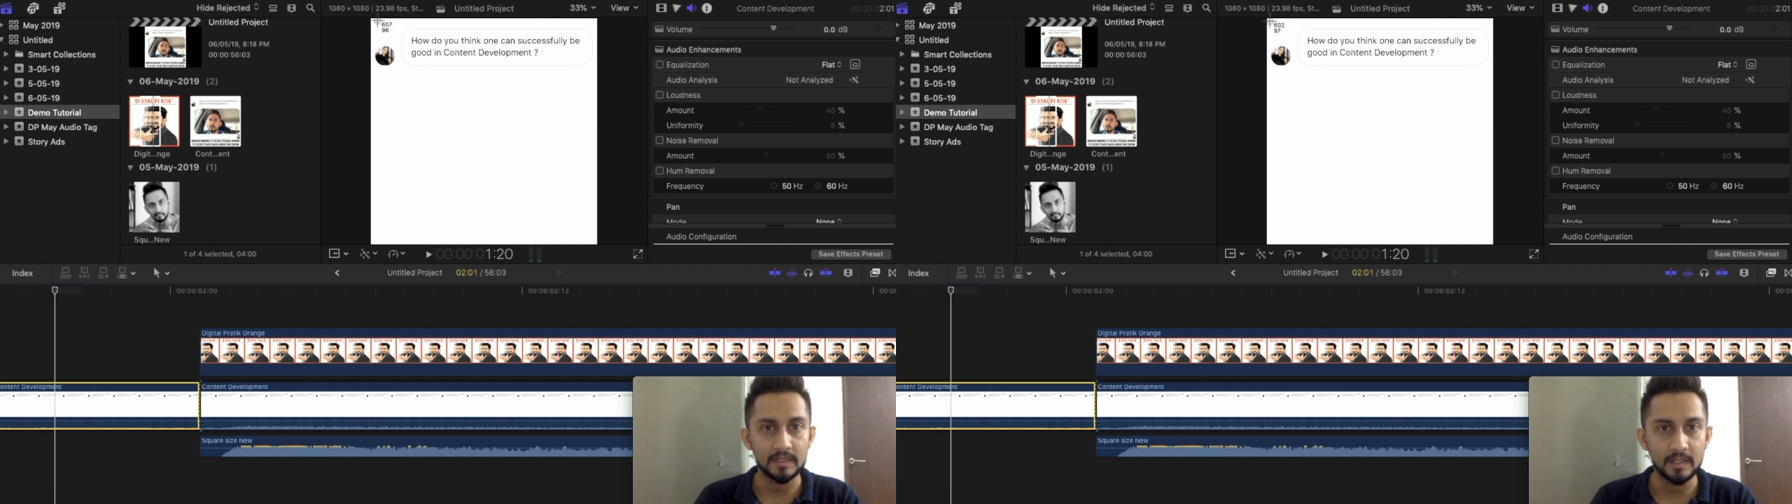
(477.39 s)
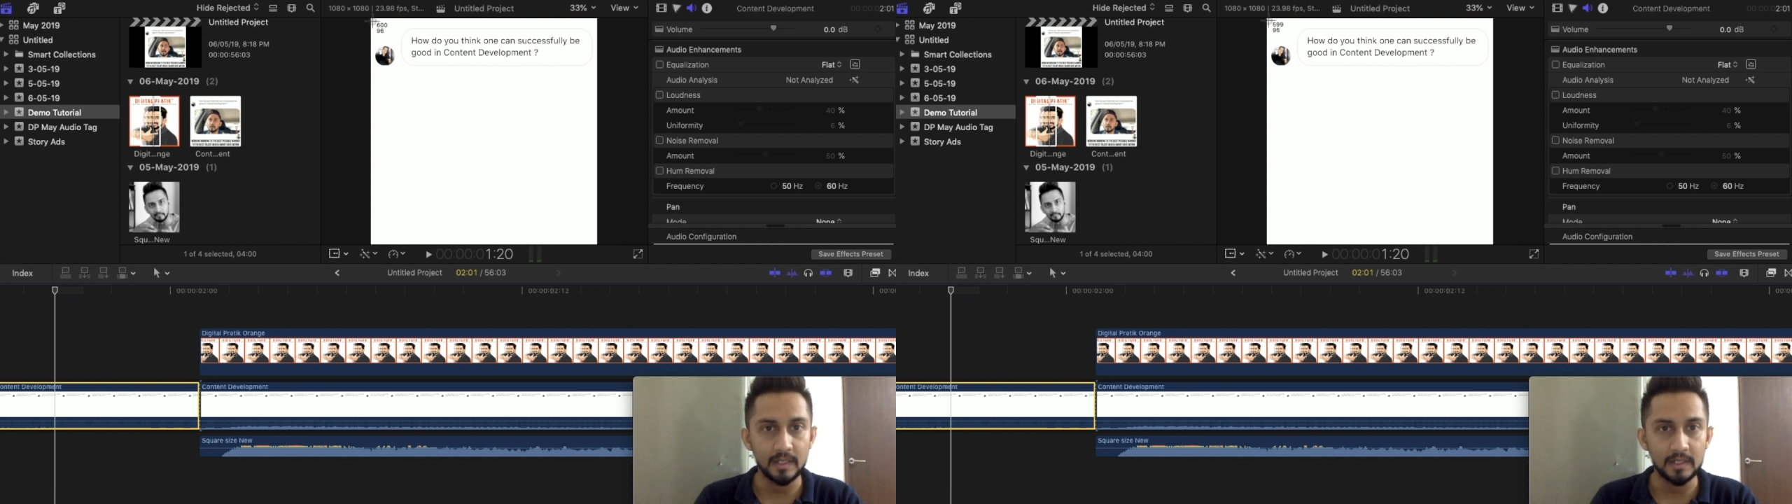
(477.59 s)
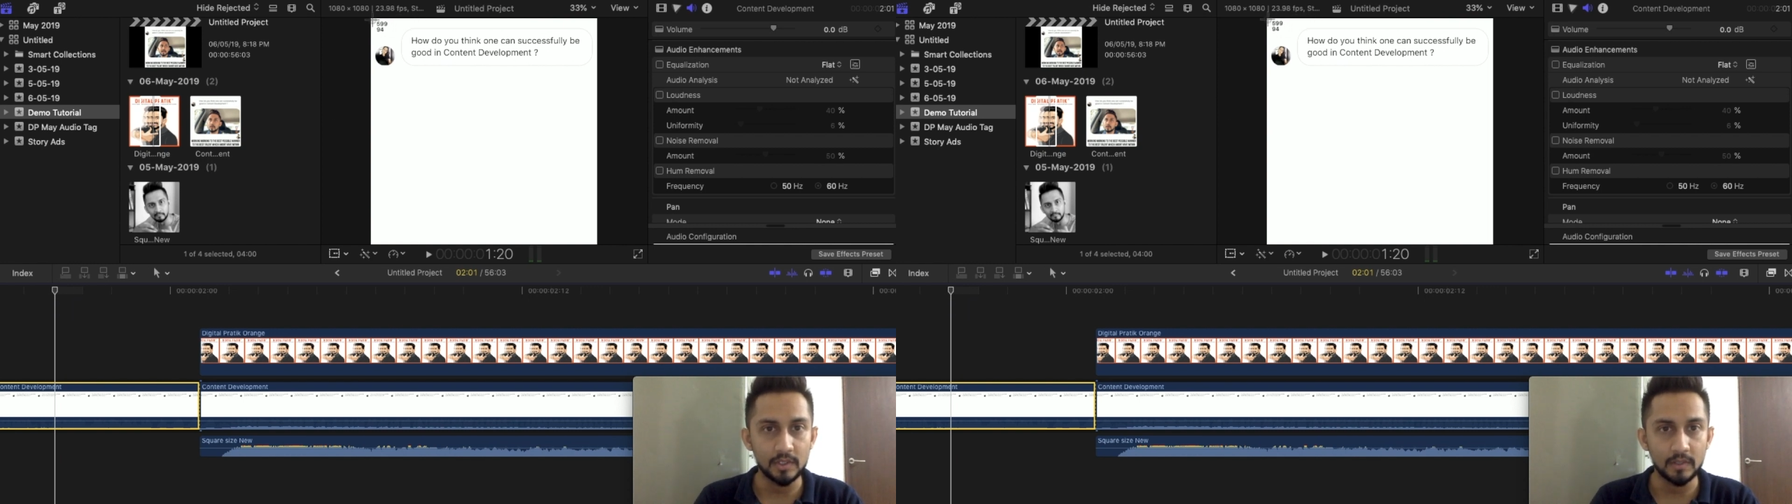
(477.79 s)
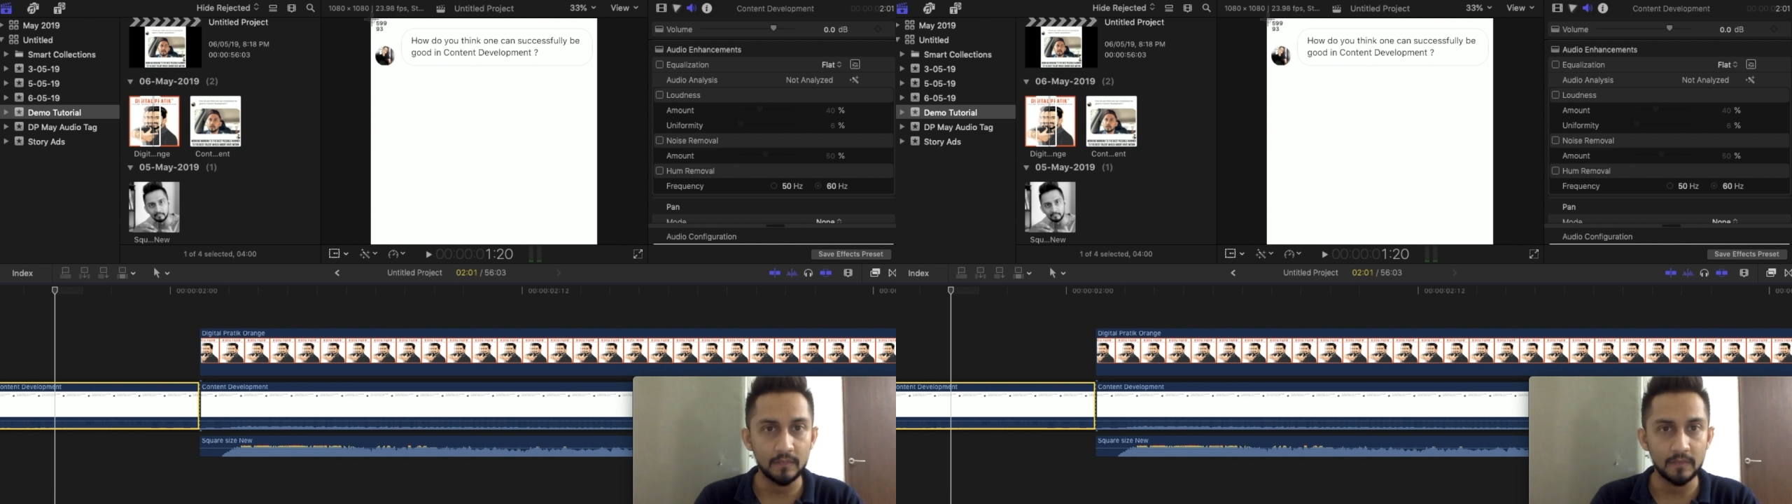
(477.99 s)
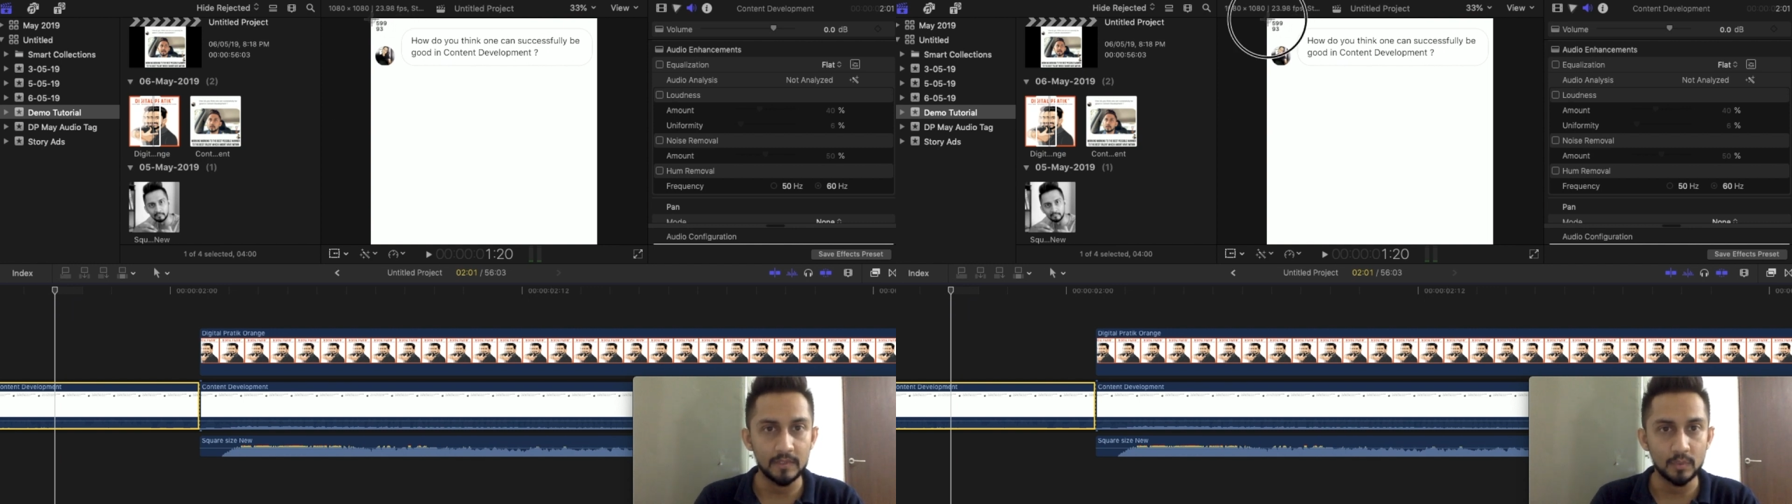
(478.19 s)
screenshot
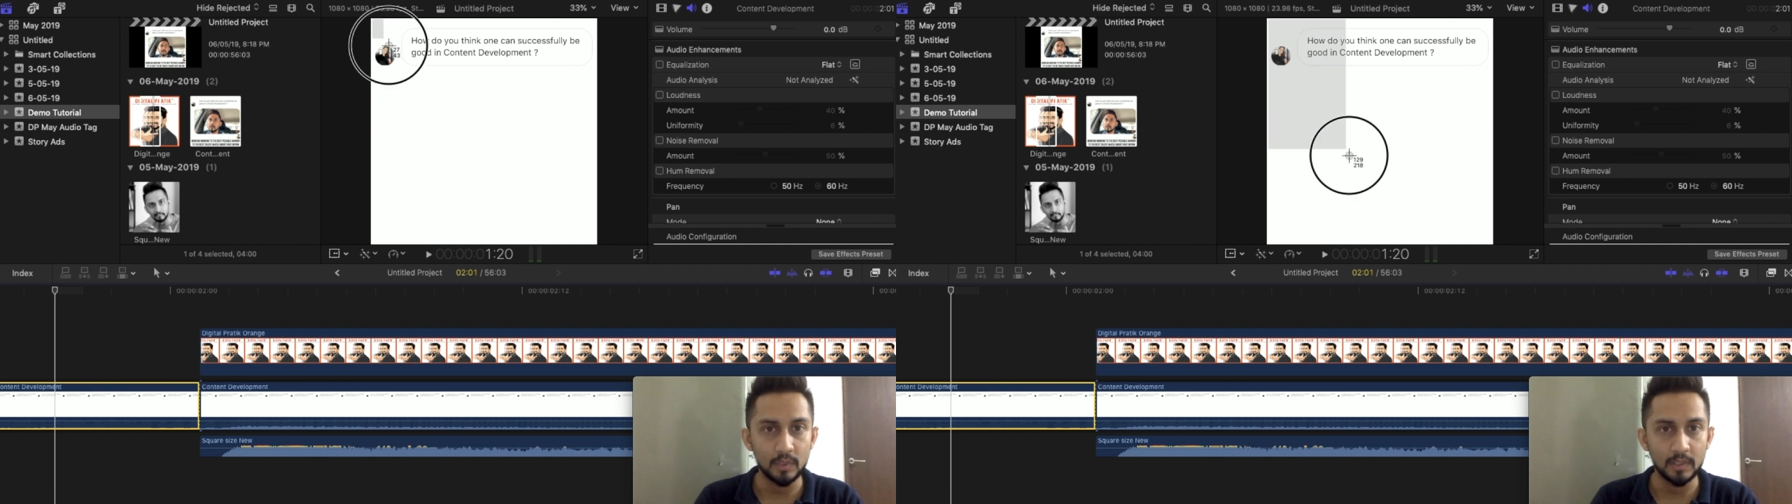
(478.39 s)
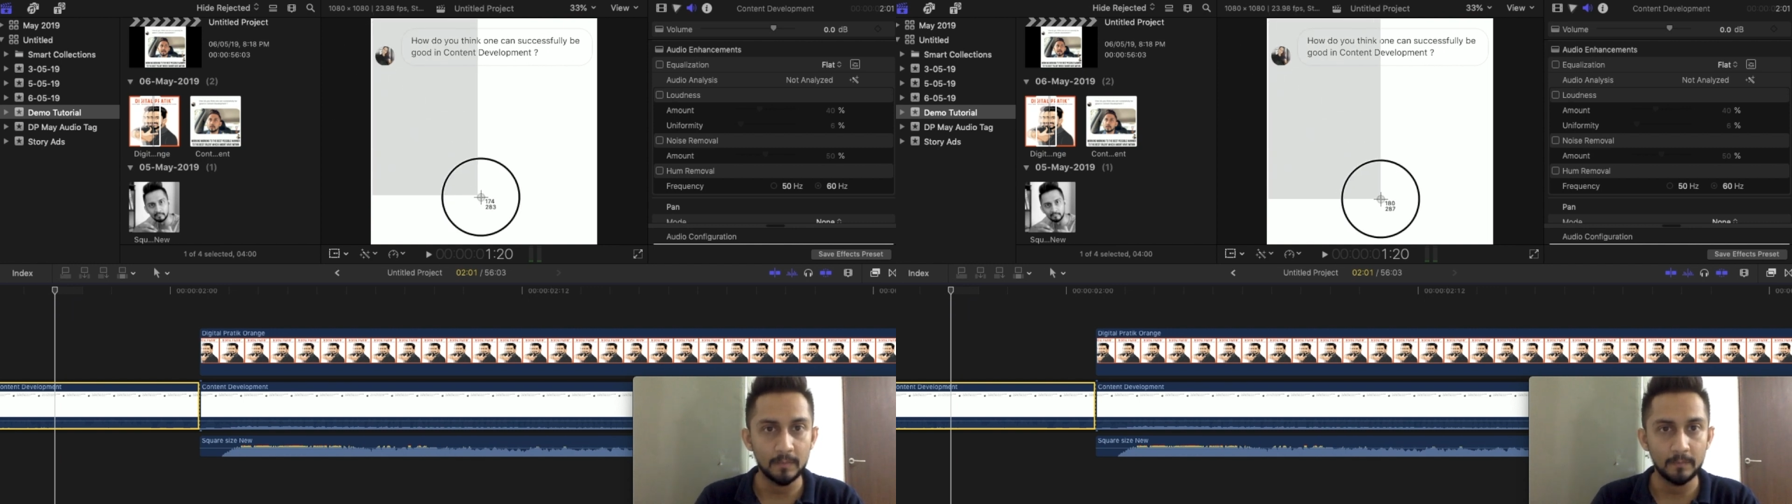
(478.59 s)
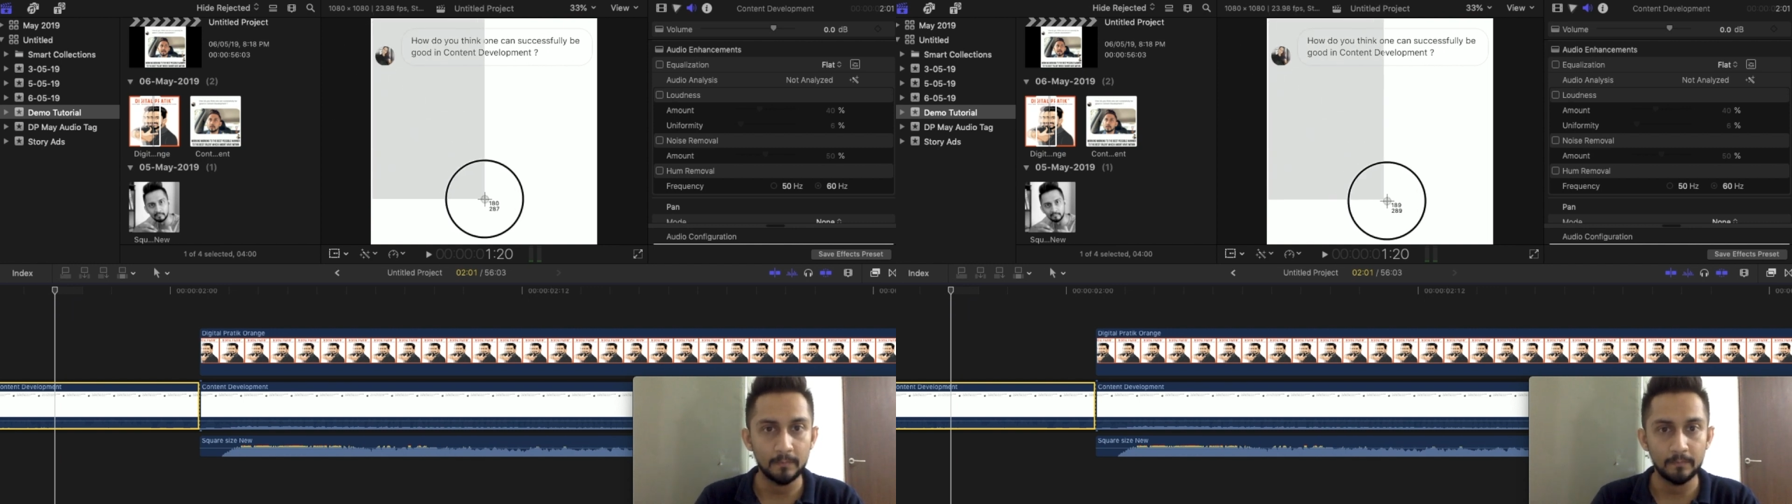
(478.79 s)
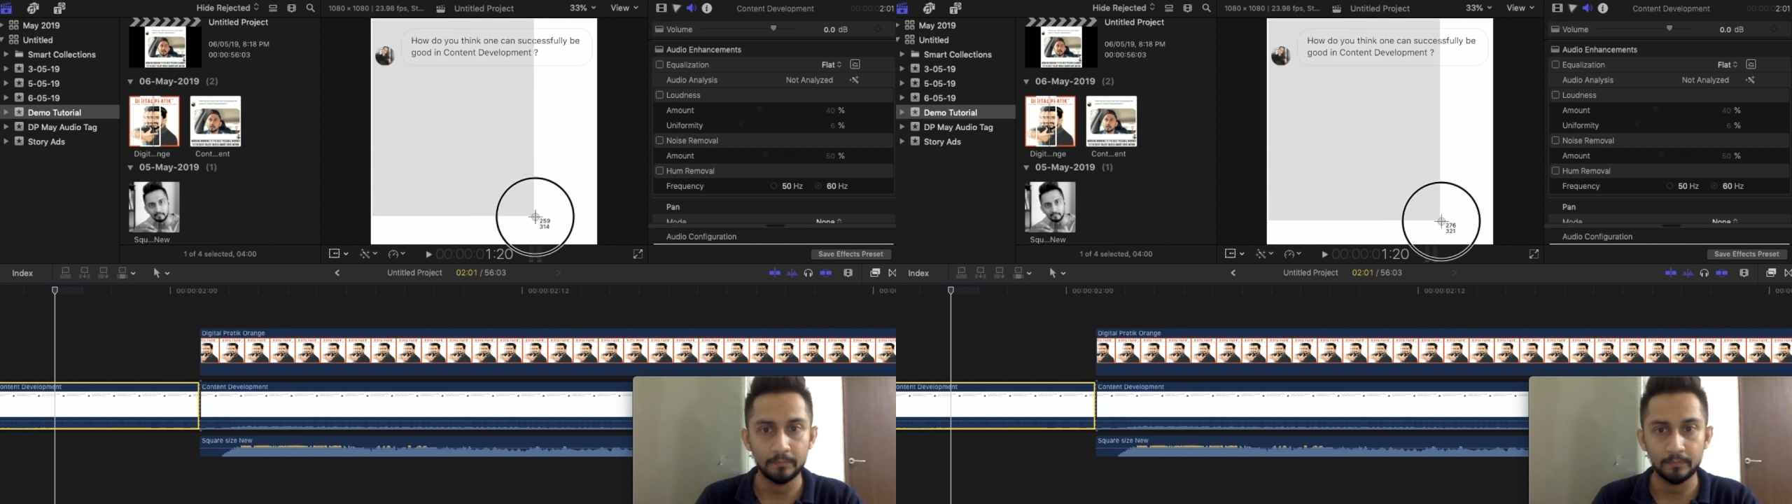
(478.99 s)
of this one.